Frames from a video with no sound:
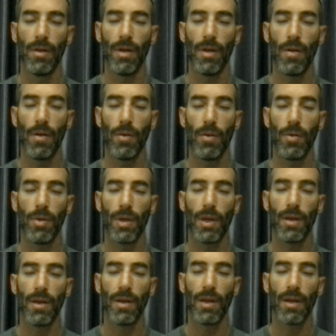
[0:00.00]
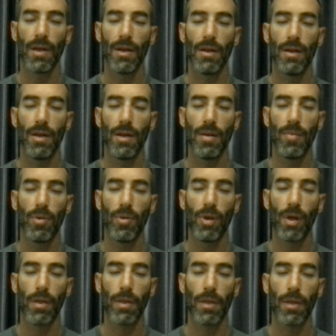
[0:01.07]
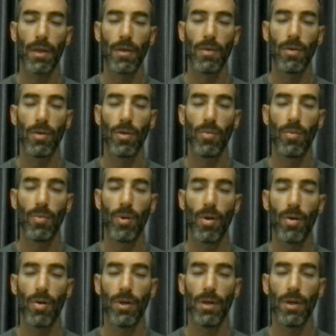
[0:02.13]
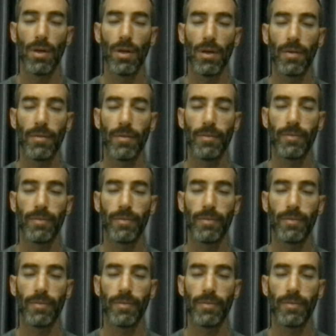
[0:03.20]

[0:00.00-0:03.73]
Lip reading: Now you can take a deep breath into your body